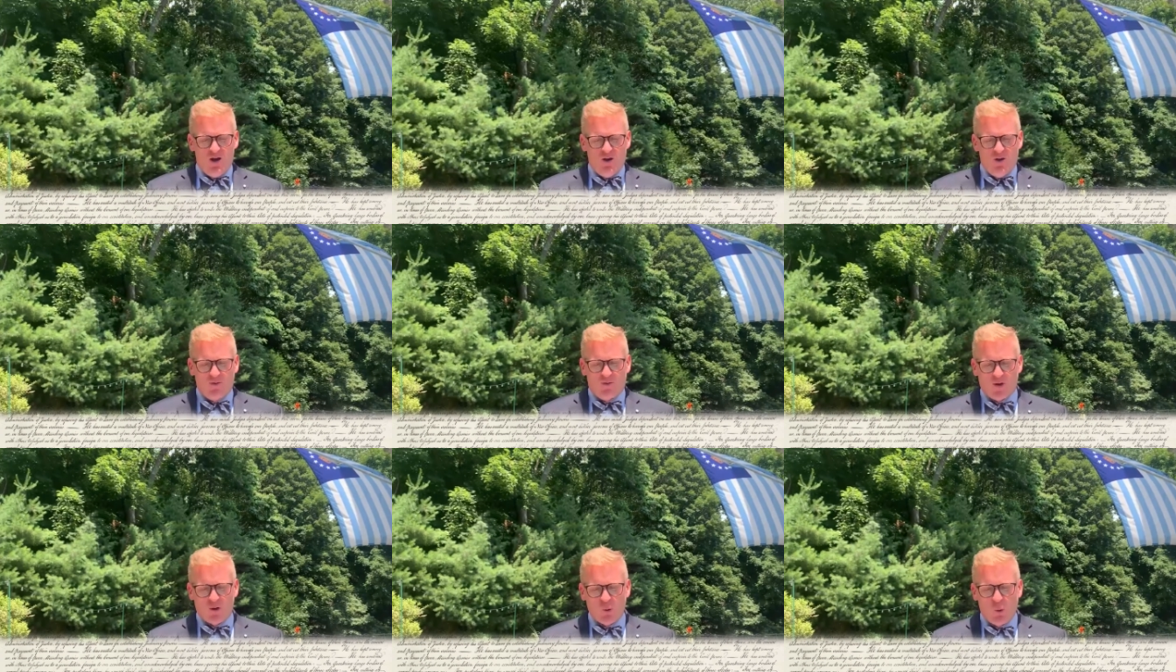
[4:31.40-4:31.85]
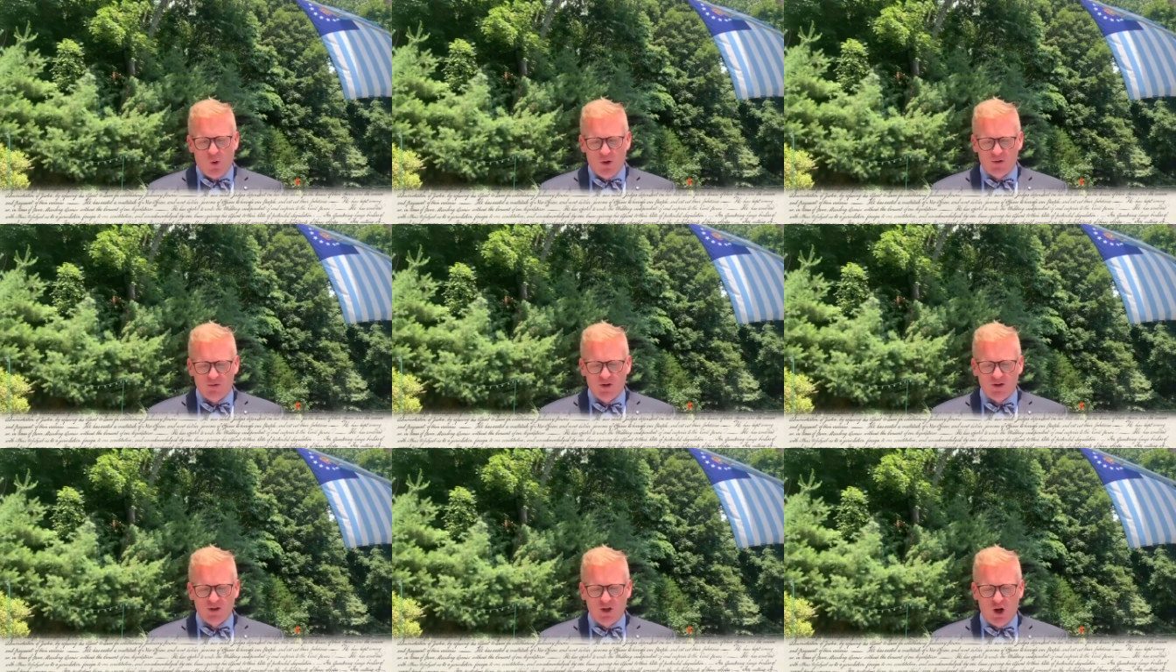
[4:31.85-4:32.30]
For
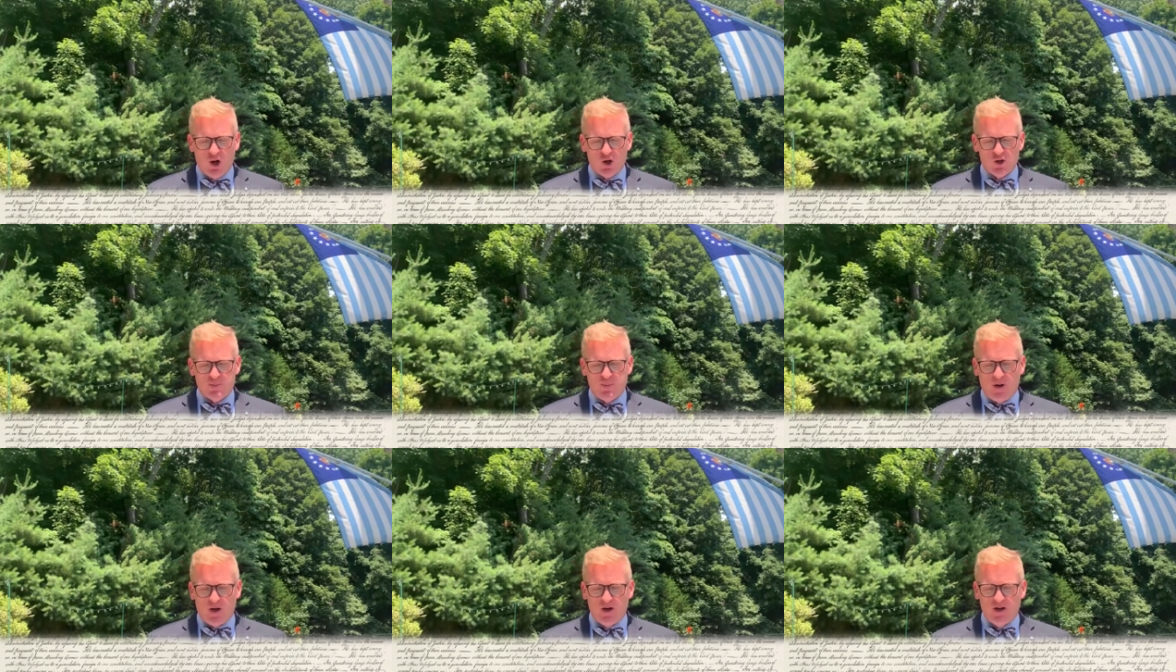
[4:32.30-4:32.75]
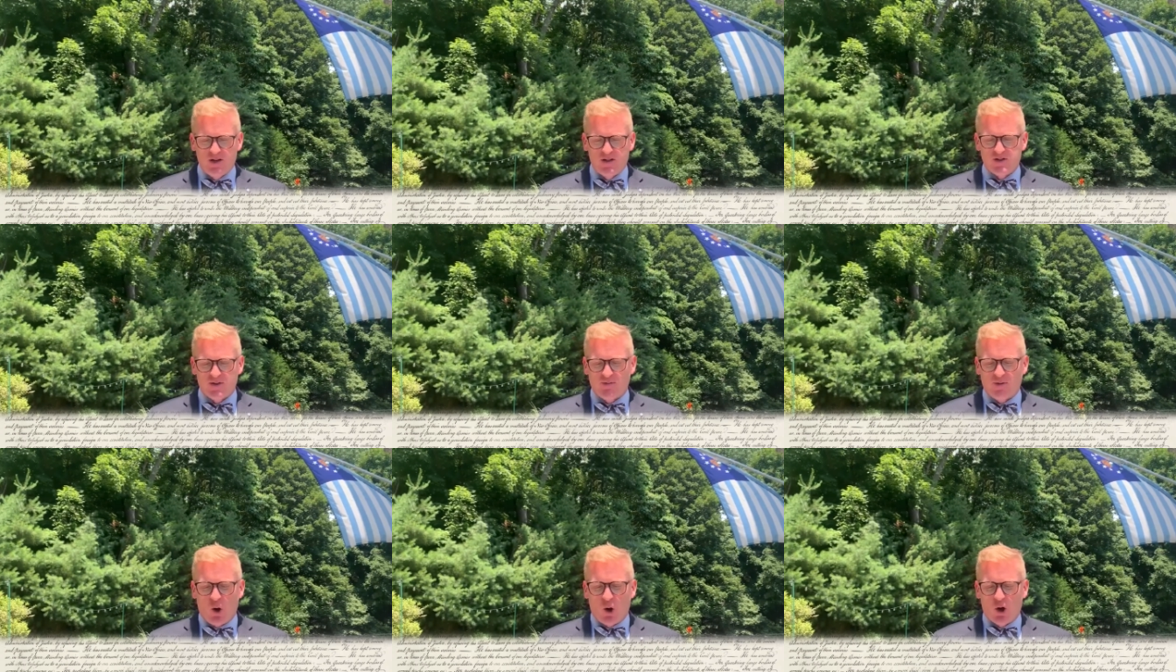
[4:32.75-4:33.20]
quartering large bodies
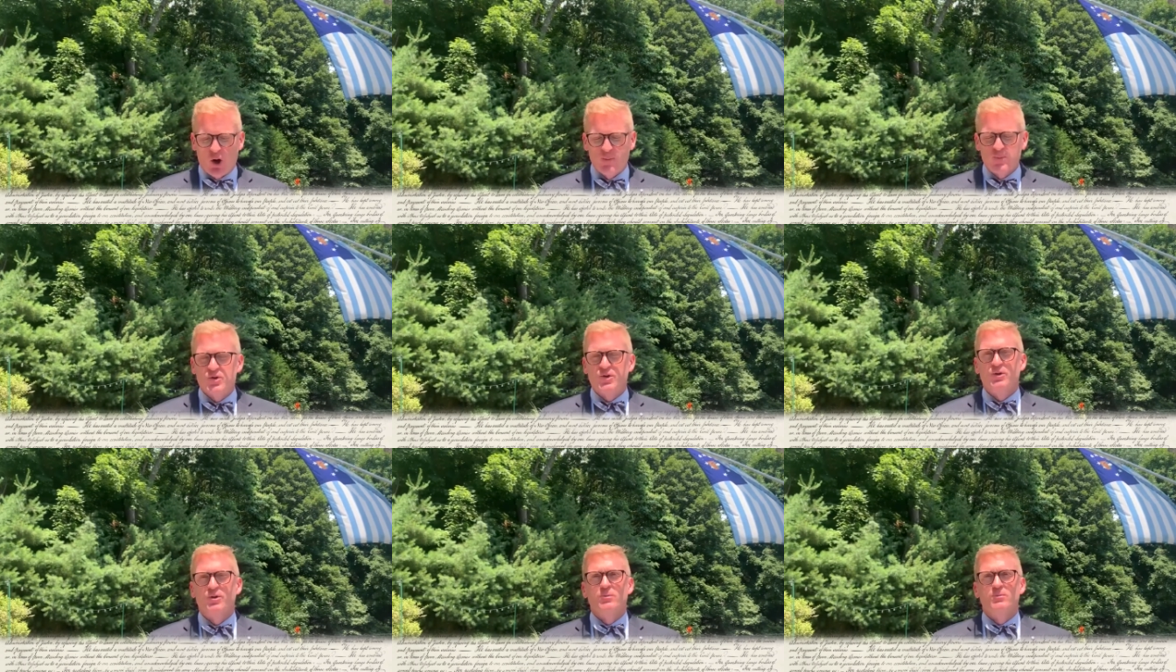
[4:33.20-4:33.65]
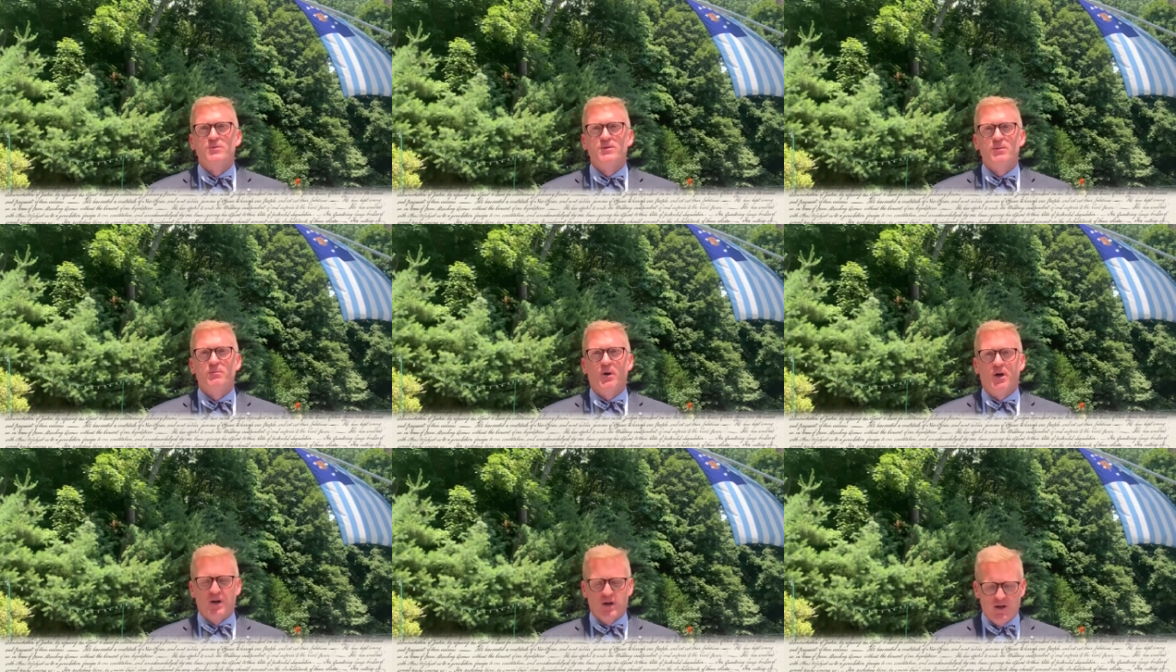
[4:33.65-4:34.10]
of armed troops
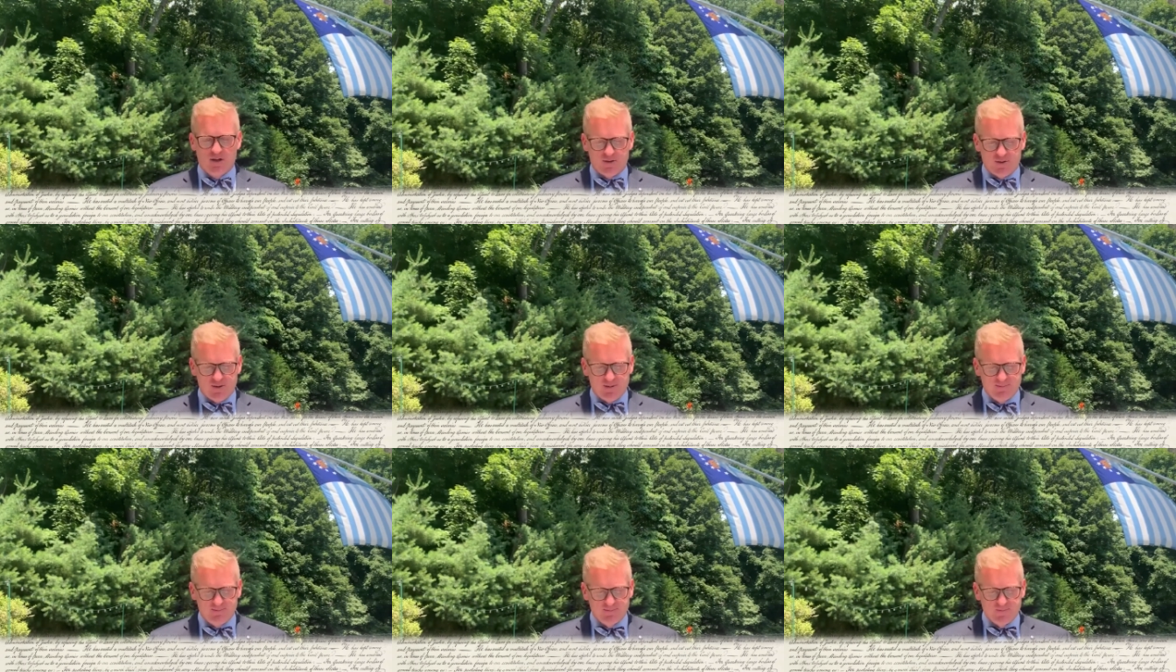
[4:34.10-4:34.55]
among us,